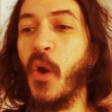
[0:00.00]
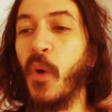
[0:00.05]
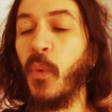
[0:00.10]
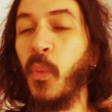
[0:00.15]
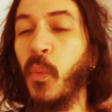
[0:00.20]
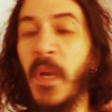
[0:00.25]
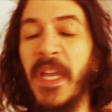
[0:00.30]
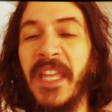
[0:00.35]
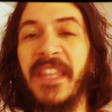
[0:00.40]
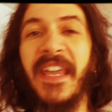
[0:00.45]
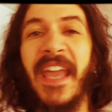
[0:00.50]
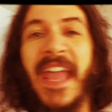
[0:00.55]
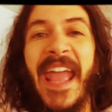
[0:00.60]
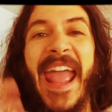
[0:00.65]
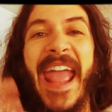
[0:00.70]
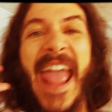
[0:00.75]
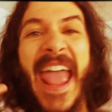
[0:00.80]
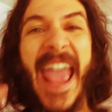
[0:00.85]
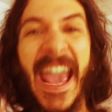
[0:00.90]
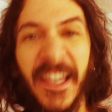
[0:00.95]
with
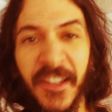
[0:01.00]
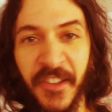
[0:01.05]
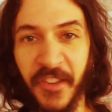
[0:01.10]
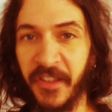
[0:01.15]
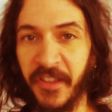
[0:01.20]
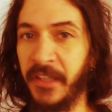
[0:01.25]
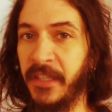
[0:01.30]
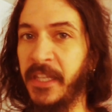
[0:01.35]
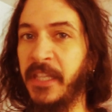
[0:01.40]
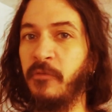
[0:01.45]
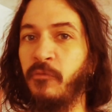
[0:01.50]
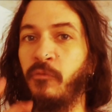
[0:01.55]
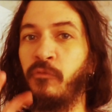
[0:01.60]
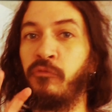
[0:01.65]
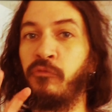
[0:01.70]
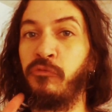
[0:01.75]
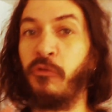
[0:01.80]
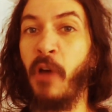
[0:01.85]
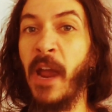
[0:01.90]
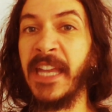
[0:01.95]
excellent
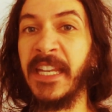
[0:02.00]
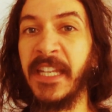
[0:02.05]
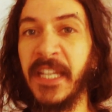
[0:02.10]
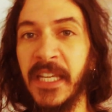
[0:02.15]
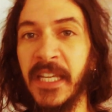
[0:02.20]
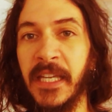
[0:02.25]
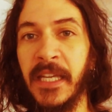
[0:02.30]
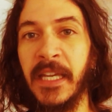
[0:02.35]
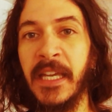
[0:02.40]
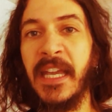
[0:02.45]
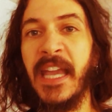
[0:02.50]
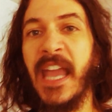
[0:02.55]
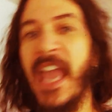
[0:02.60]
writing